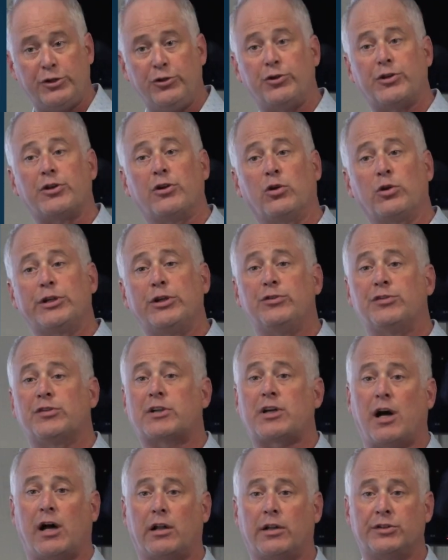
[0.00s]
you could only use a
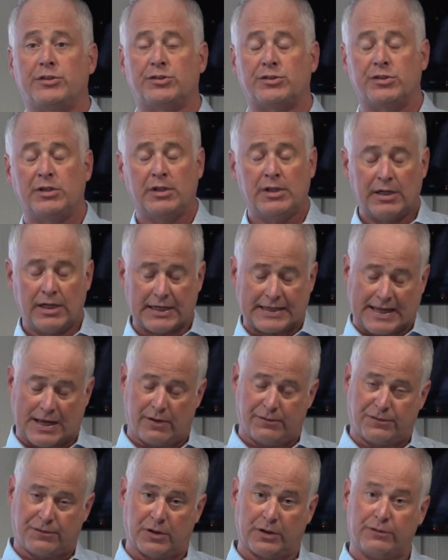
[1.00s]
college
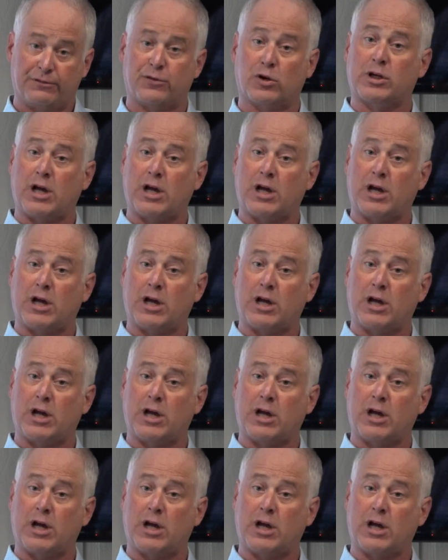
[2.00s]
account fund for